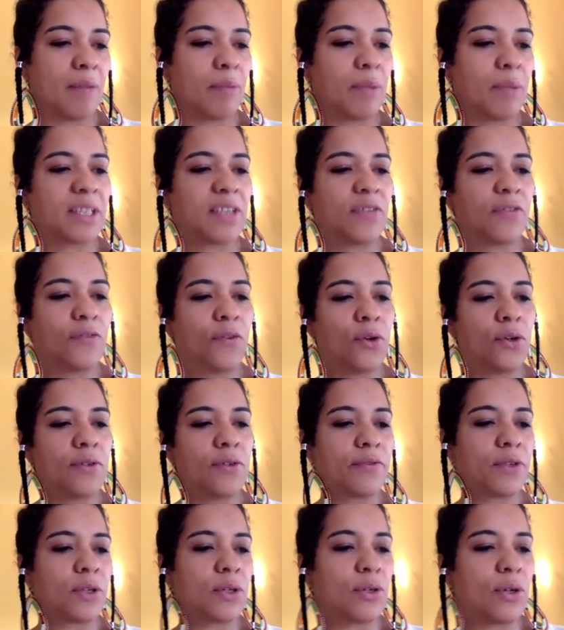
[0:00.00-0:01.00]
but in full
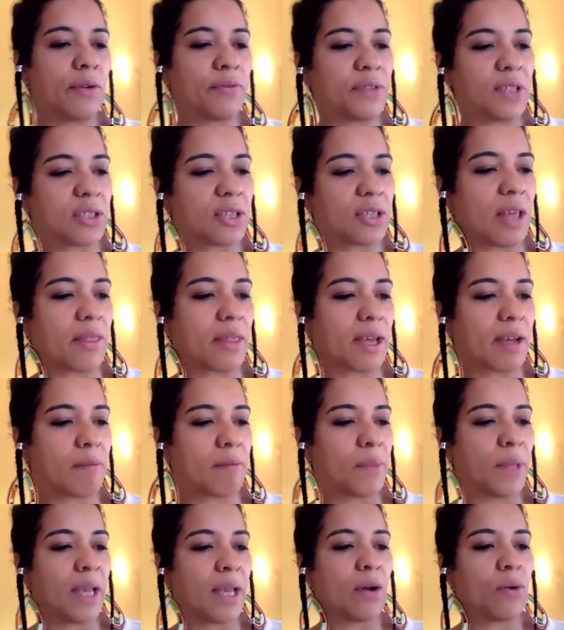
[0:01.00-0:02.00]
view of each other,
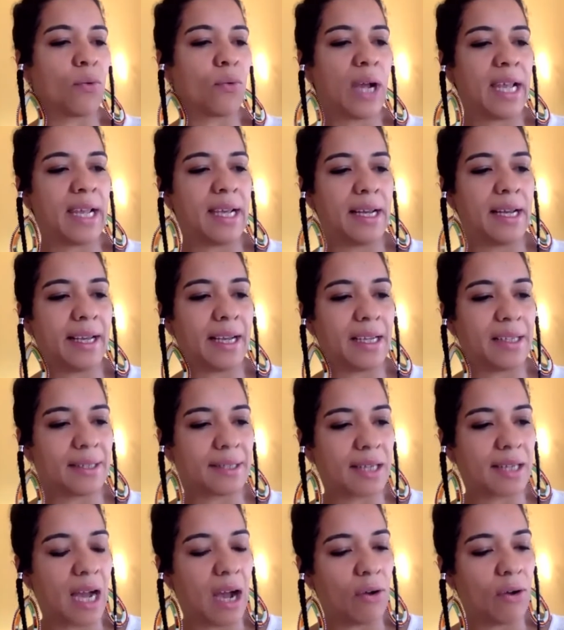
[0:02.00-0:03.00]
wailing and
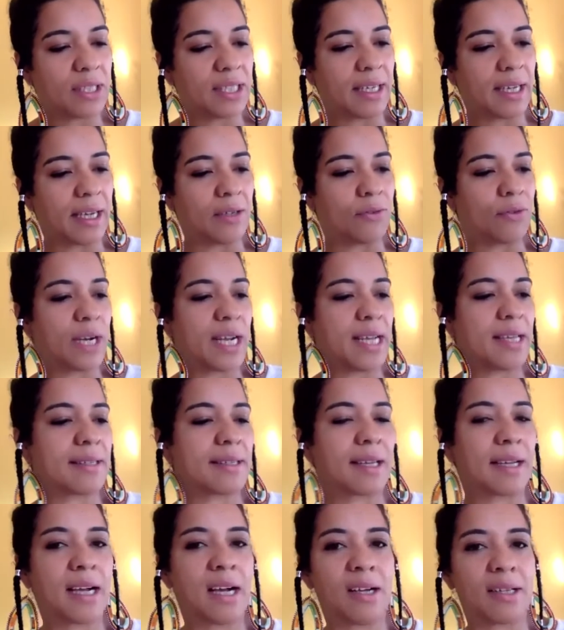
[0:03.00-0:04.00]
shouting and
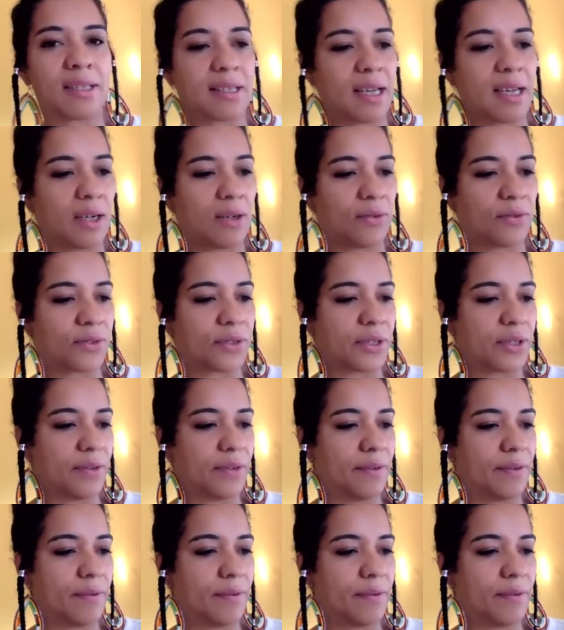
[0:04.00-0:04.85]
raising ourselves.